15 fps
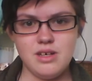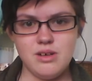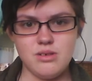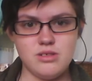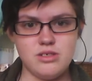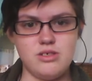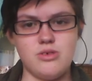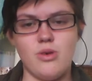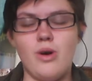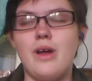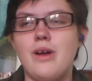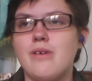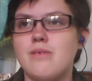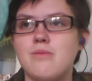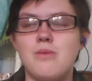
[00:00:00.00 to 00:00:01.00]
or
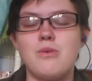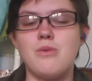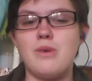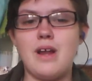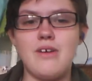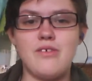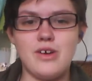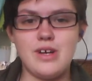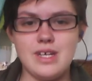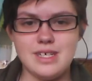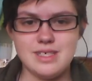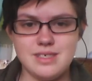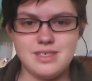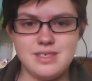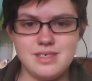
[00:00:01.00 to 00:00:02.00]
joy, or whatever it
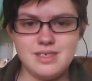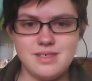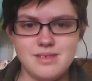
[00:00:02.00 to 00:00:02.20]
is,